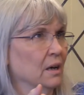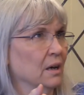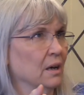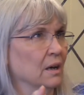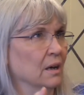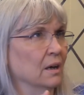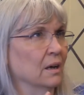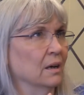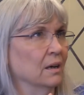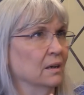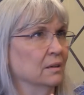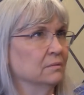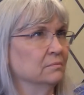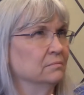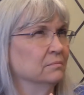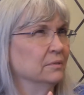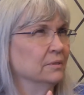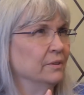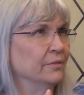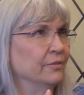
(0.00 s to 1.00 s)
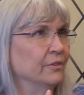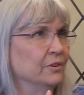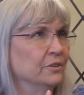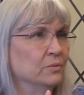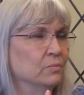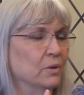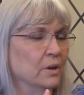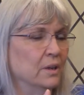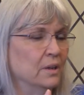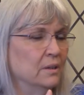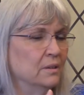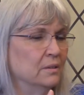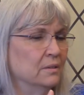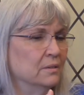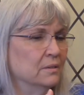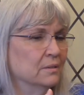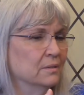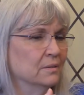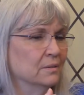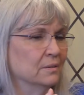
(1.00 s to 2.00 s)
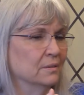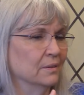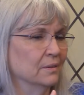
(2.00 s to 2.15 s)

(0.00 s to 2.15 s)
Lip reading: The first one is,